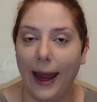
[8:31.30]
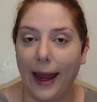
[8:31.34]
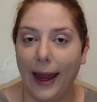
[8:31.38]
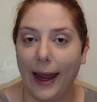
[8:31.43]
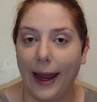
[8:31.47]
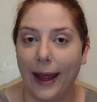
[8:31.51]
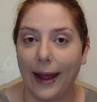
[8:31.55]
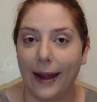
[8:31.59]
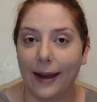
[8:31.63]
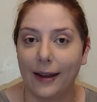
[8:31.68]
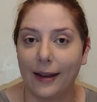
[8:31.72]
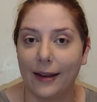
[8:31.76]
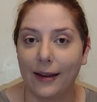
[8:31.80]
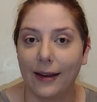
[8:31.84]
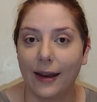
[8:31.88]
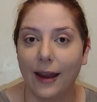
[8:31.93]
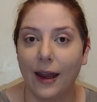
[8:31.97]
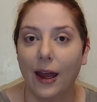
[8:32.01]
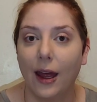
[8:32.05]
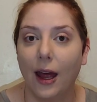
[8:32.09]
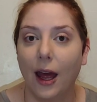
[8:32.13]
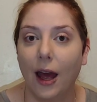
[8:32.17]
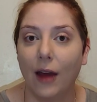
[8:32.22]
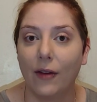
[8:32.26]
And
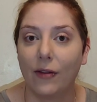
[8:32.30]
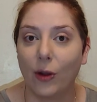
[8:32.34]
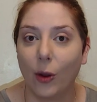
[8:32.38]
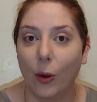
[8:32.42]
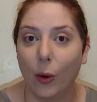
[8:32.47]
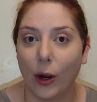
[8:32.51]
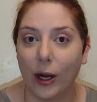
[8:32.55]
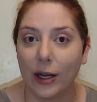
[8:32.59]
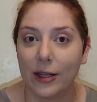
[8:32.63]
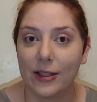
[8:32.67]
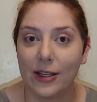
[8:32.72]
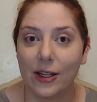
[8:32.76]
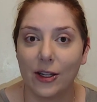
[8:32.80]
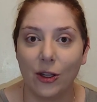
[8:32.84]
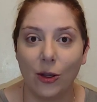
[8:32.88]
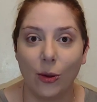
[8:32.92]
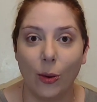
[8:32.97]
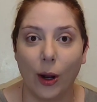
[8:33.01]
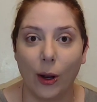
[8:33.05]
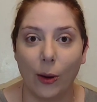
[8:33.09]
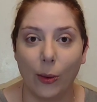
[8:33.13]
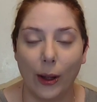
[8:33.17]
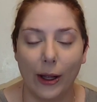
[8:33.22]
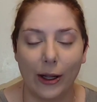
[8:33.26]
of course,
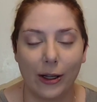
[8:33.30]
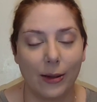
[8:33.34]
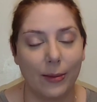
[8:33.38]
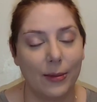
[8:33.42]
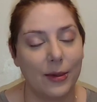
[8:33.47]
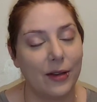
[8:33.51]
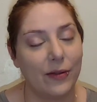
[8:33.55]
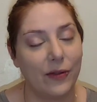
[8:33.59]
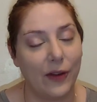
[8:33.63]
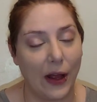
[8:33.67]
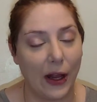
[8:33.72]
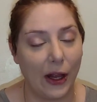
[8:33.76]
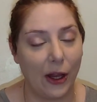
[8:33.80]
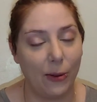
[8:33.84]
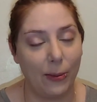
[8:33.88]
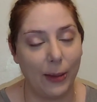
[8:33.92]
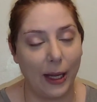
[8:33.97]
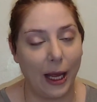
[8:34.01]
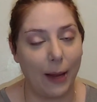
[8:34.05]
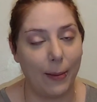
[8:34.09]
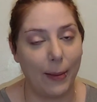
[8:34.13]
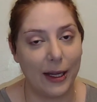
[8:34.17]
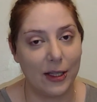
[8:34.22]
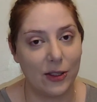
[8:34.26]
you are welcome to follow
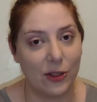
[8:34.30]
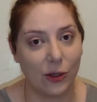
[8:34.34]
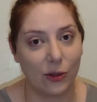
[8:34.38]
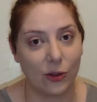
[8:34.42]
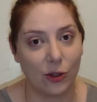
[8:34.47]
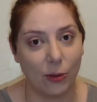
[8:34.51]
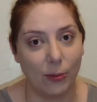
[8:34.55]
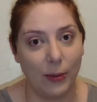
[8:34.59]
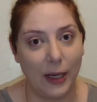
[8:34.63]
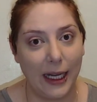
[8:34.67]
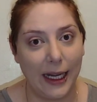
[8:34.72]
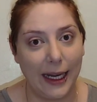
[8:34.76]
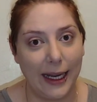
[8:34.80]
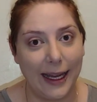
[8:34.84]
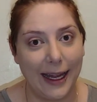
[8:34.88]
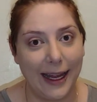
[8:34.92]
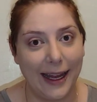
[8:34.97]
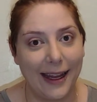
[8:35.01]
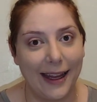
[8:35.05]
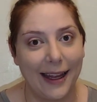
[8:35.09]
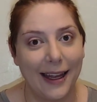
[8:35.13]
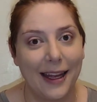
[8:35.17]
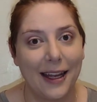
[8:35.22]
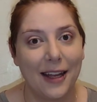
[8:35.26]
me on my social
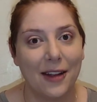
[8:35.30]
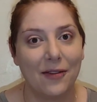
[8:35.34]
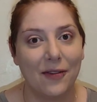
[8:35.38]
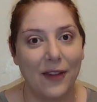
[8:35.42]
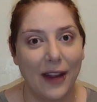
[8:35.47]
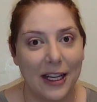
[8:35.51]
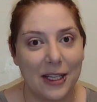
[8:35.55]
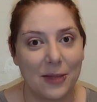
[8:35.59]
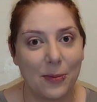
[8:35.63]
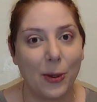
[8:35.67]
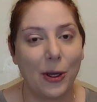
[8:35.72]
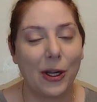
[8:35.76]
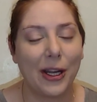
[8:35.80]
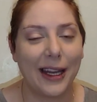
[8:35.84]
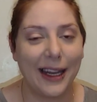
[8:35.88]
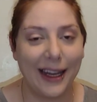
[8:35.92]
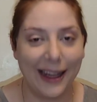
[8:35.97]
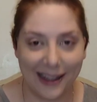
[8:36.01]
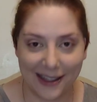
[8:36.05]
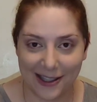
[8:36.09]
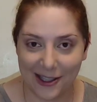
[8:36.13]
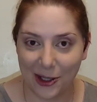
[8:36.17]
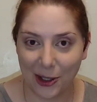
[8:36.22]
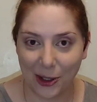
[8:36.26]
media, Facebook and
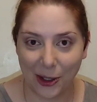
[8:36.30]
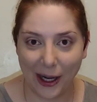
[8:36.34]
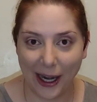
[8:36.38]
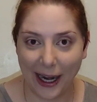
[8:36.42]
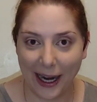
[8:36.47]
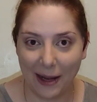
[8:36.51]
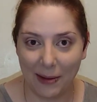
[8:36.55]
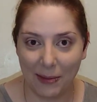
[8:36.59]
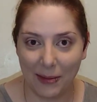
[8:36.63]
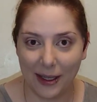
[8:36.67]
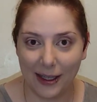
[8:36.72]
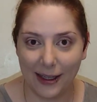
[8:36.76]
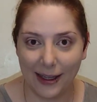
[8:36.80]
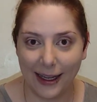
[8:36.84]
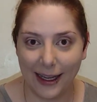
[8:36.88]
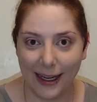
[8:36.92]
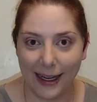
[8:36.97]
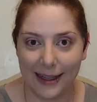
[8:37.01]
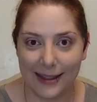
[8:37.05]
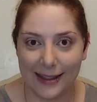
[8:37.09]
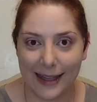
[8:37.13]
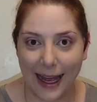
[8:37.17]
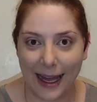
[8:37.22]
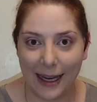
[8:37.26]
Instagram.
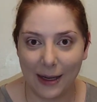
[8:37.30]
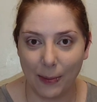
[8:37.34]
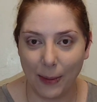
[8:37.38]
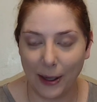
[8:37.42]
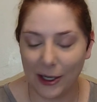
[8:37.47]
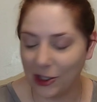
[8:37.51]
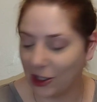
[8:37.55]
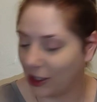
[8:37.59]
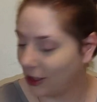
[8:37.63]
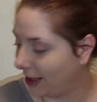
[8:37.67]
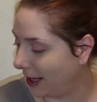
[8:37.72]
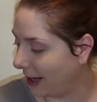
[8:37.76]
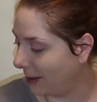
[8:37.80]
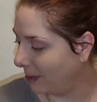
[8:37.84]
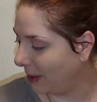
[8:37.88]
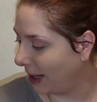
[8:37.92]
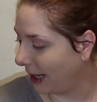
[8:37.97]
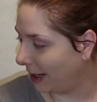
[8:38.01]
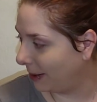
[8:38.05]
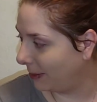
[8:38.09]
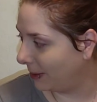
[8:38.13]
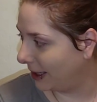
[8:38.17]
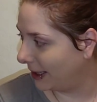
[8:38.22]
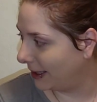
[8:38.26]
It is at Budget Glam
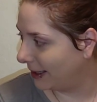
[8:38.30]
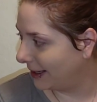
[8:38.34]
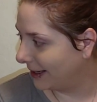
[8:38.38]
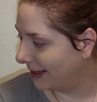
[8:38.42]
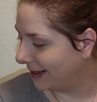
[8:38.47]
Babe.